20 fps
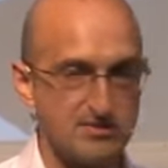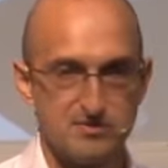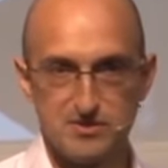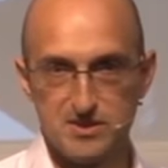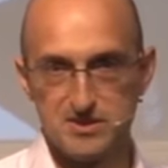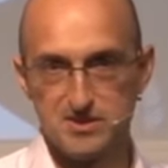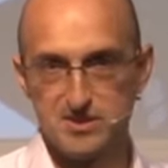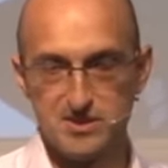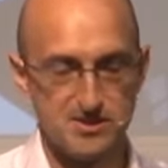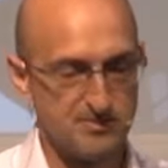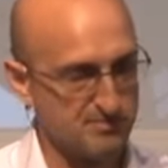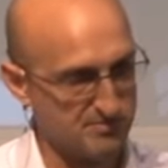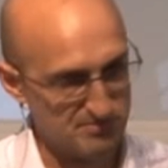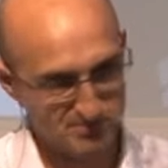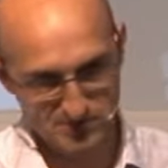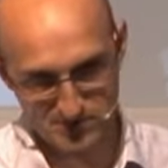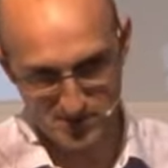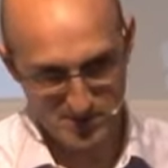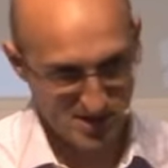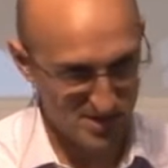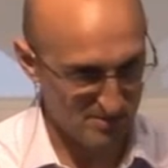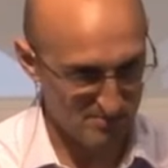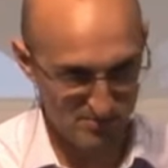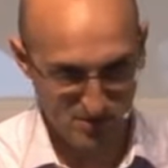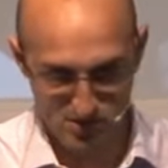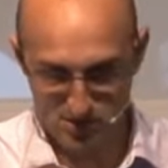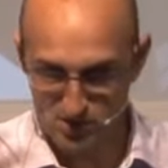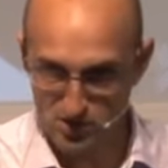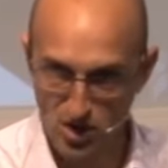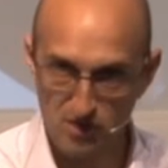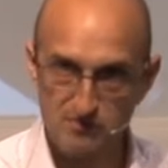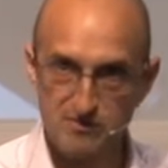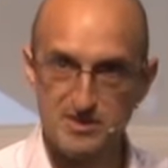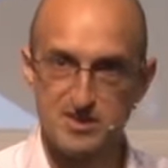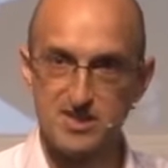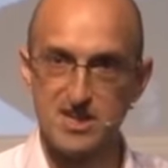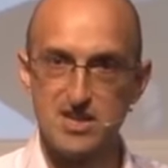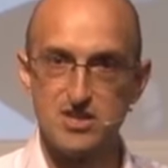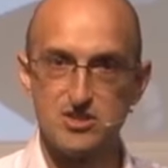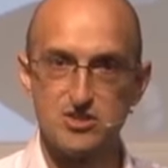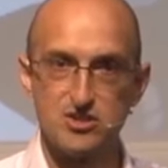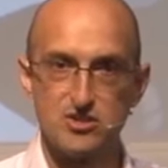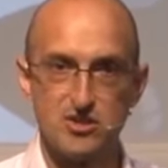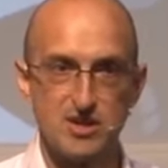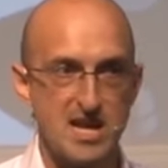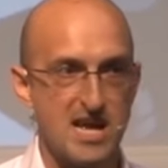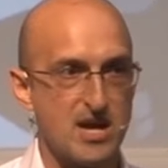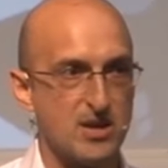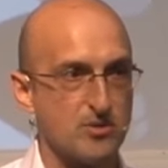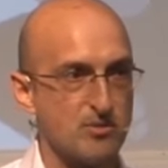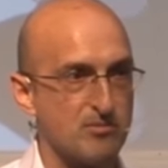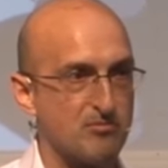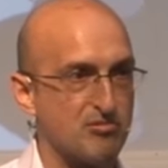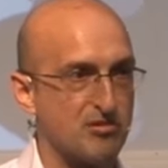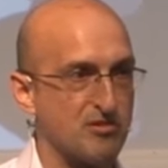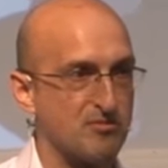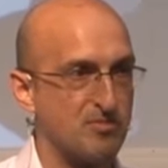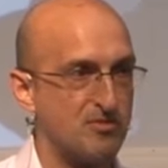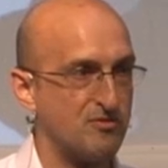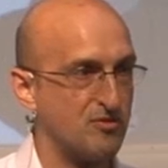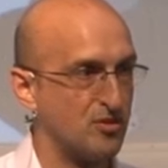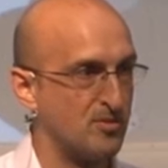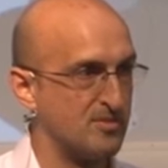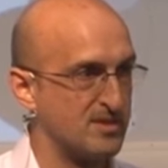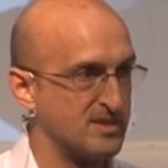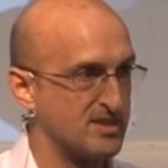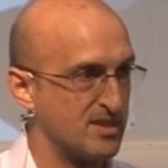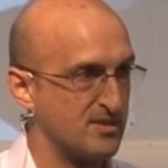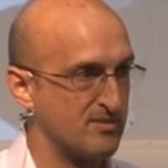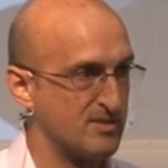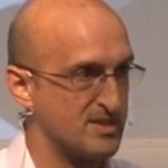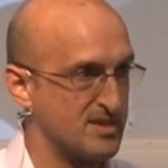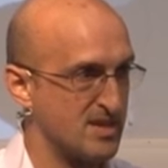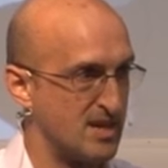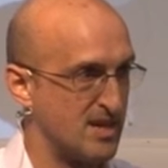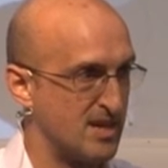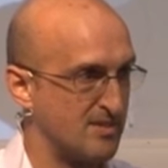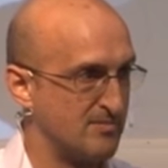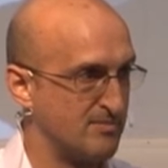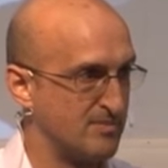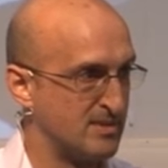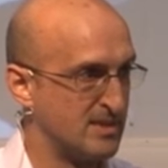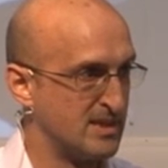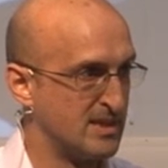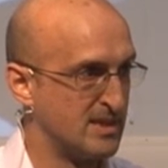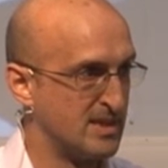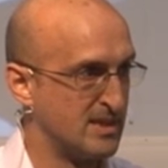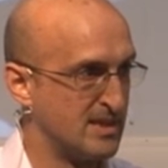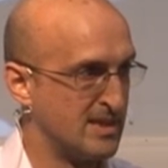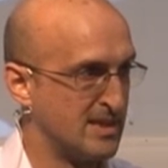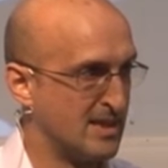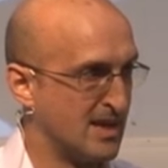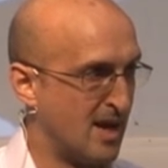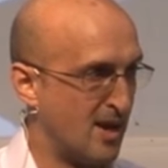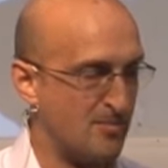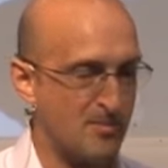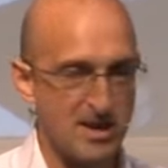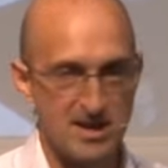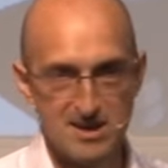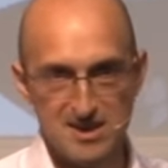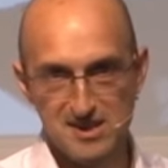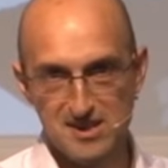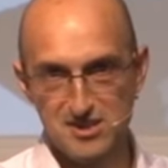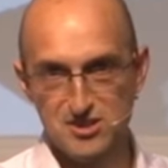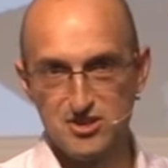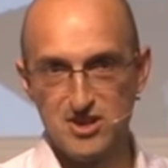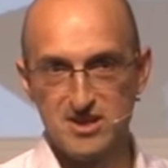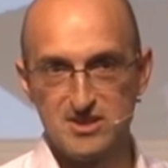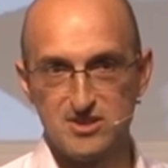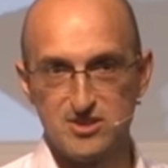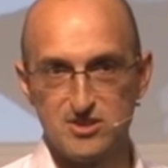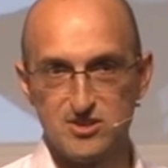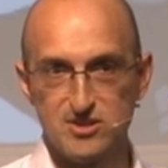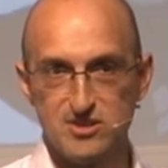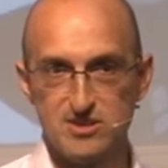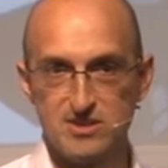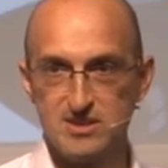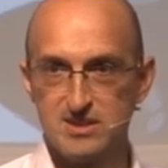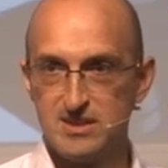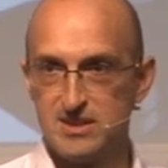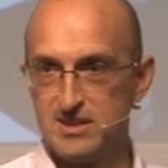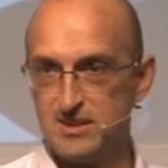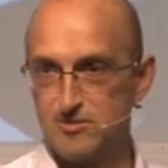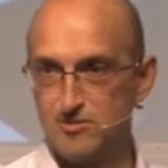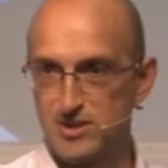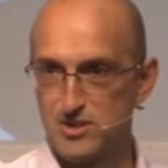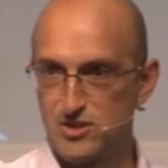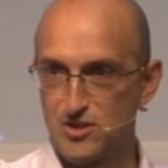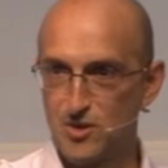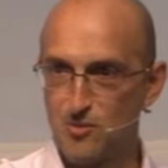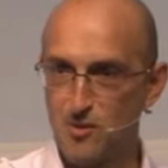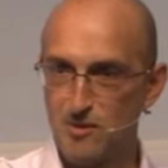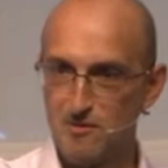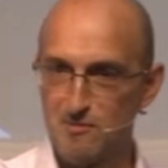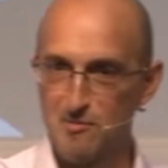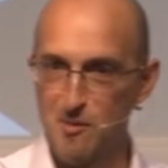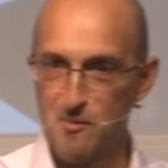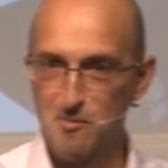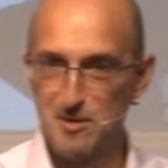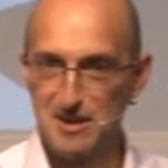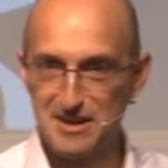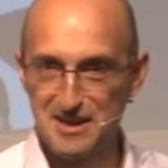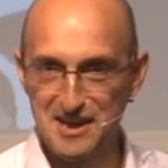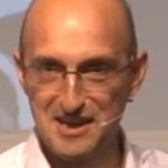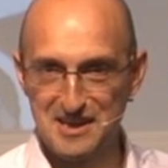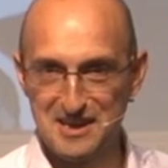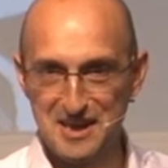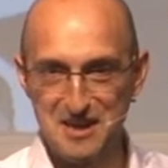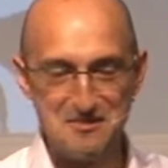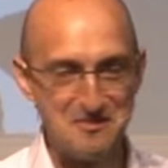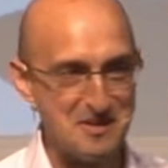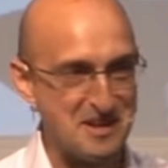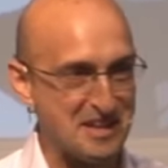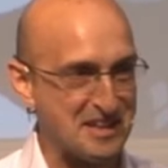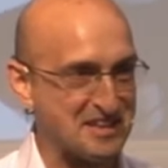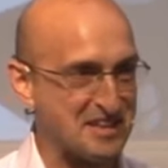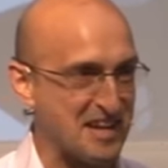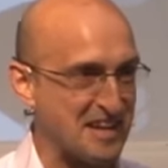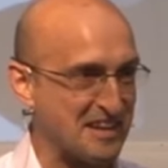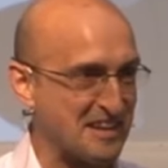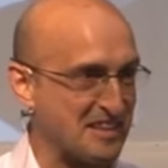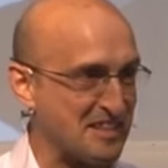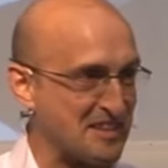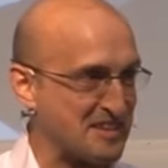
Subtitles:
for some conversation on how to improve performance over time. I made a suggestion, which you would have probably given exactly